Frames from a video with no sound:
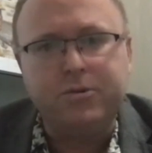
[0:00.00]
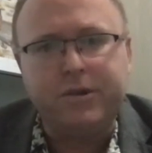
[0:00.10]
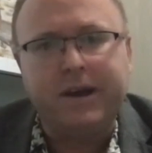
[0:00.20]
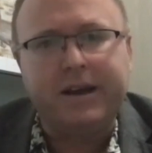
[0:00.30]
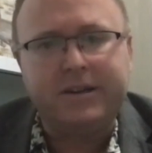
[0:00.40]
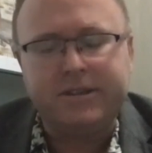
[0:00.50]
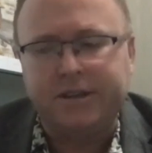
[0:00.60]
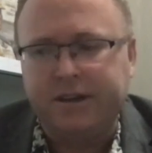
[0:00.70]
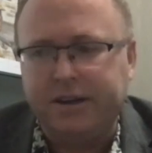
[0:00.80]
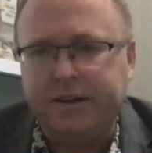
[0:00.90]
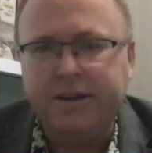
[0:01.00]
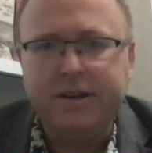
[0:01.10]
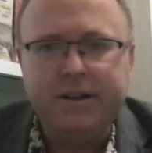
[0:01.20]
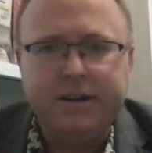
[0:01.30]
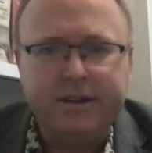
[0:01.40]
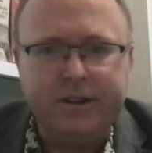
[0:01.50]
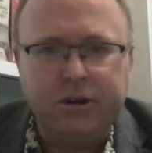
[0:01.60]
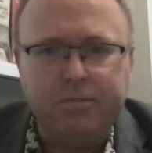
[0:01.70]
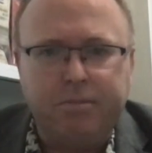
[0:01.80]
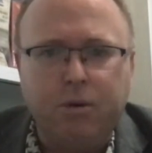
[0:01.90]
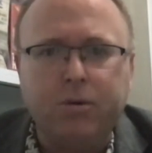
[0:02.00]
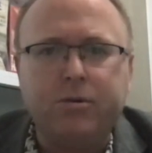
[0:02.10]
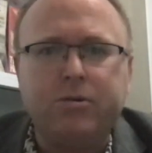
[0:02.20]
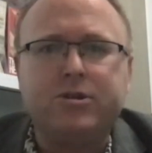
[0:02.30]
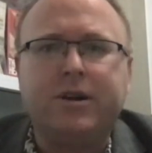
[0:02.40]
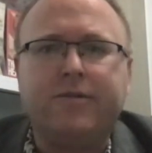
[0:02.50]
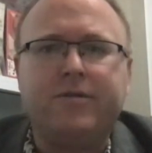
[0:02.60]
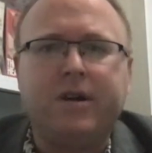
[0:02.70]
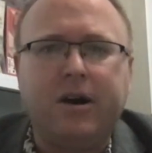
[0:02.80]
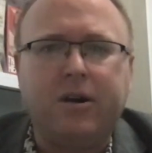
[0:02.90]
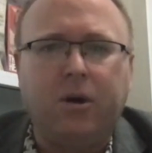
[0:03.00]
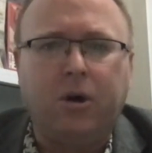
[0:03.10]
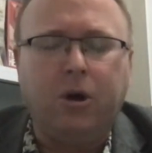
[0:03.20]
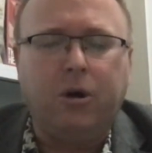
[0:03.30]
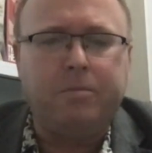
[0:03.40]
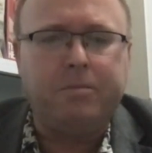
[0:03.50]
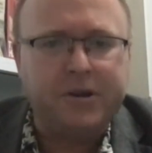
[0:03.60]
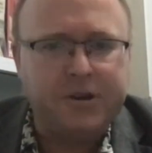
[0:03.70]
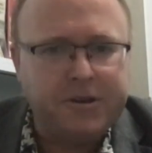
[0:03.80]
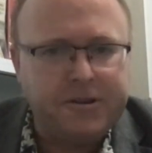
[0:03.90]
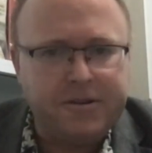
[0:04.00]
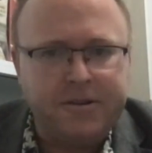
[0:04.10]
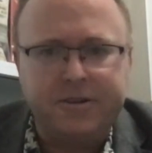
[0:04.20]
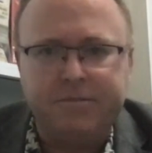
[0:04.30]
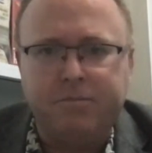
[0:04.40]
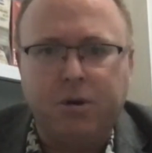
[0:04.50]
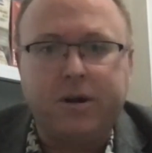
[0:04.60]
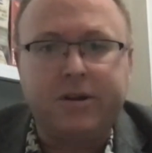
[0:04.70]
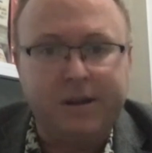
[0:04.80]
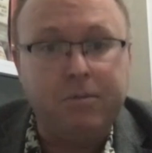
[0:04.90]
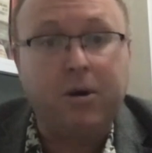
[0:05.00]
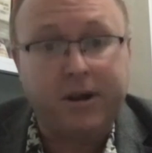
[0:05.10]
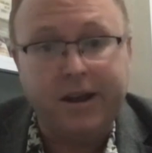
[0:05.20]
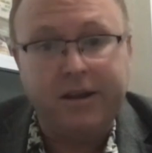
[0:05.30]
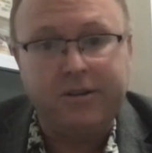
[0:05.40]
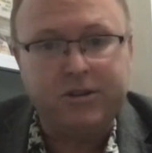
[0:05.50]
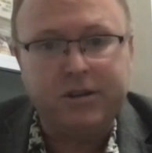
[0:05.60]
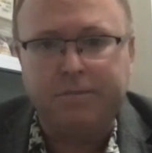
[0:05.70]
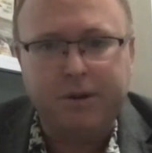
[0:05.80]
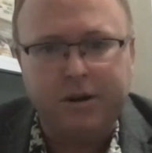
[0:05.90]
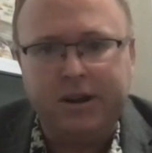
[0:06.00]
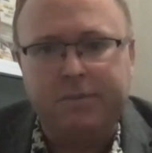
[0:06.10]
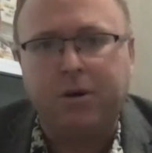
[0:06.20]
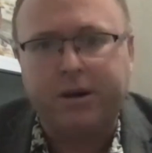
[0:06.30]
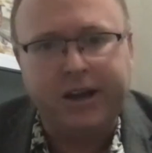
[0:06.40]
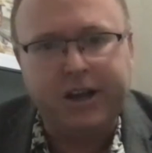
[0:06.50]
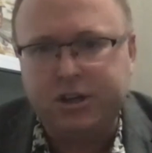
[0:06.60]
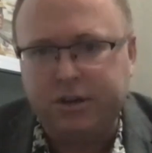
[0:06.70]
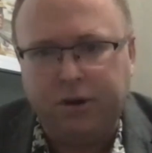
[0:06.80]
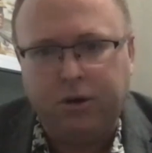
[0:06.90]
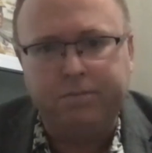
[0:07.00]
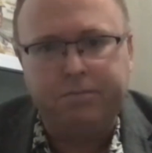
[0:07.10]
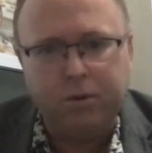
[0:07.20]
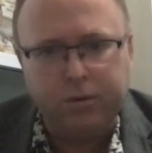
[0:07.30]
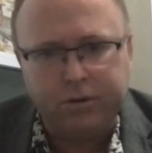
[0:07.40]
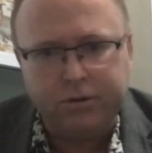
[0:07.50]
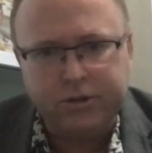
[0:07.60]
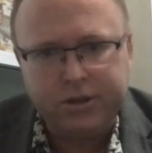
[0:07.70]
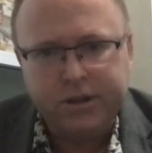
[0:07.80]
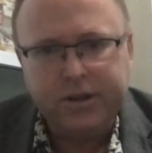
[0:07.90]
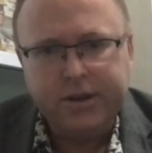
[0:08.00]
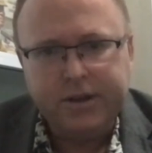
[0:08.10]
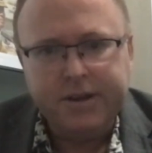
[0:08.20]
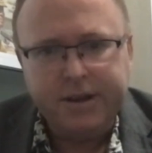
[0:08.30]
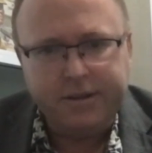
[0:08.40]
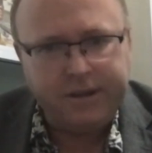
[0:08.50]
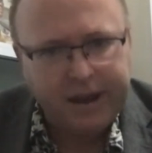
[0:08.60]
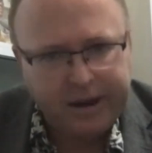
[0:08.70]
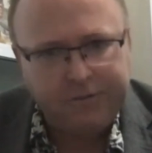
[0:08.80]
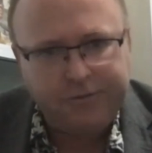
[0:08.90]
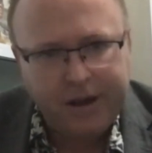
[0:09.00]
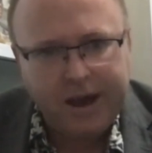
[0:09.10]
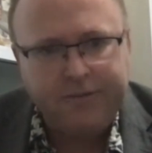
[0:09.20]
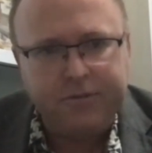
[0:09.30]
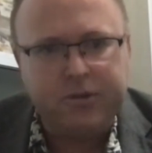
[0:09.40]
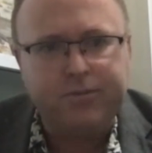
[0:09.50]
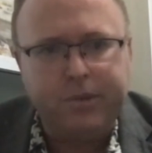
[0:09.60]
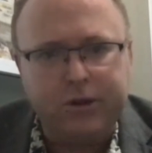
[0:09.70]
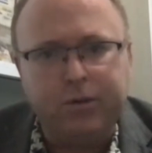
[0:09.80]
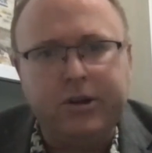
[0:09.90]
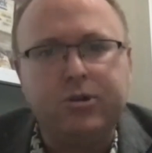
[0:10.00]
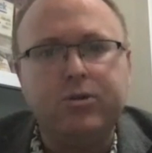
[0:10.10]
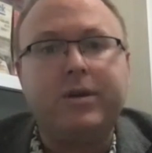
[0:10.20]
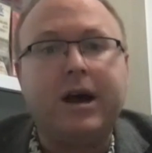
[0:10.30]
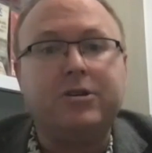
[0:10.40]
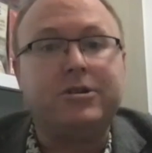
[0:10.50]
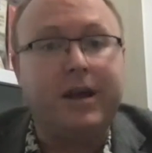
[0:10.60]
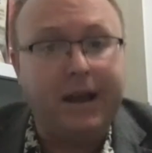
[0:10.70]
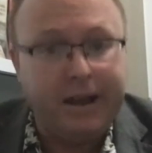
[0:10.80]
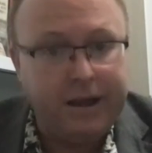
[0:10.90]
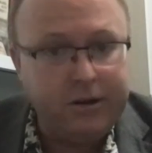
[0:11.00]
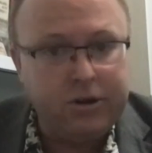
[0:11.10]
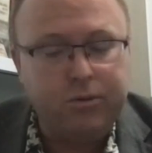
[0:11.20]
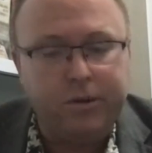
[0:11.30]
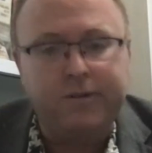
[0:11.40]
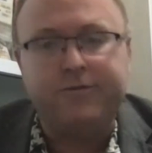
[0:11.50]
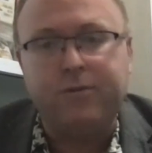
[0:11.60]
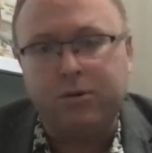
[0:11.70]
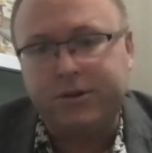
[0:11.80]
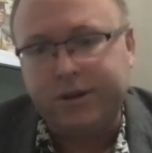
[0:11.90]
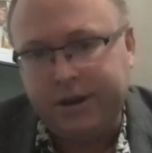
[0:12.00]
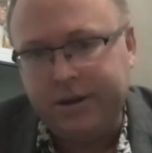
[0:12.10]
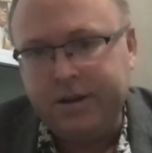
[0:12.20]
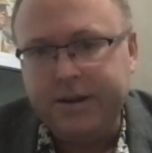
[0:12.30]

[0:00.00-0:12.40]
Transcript: that, borders have not all been demarcated. There's not been a demarcation of all the borders. That, in fact, from between 2008 and 2014,